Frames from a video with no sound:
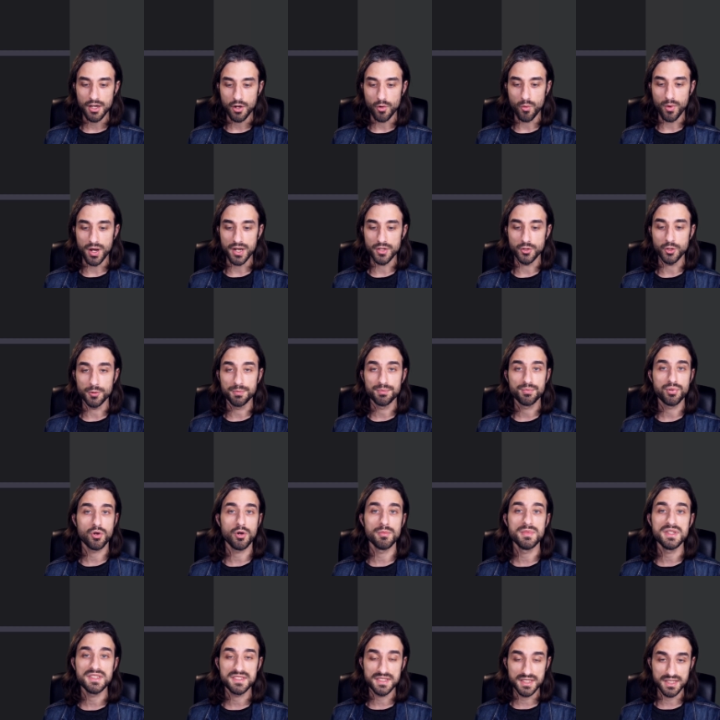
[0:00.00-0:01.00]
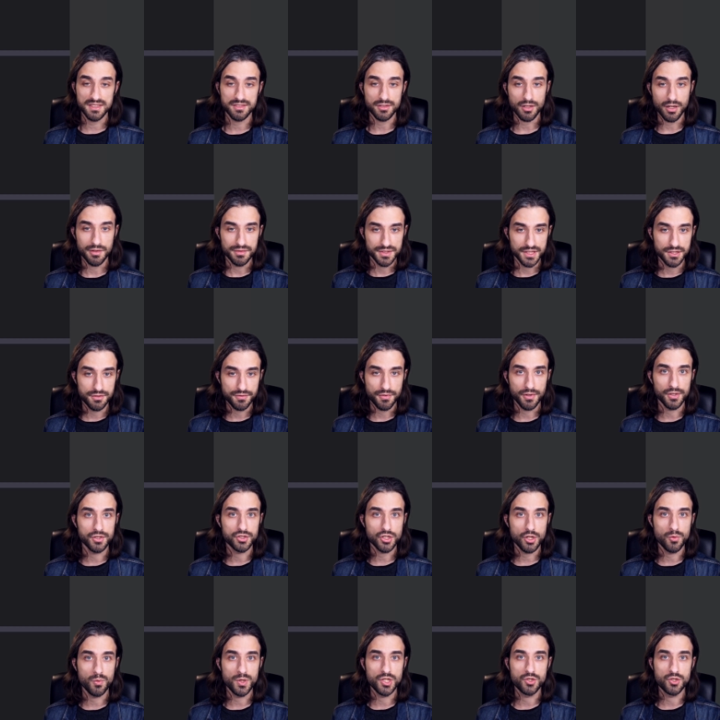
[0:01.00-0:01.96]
while the promises of this function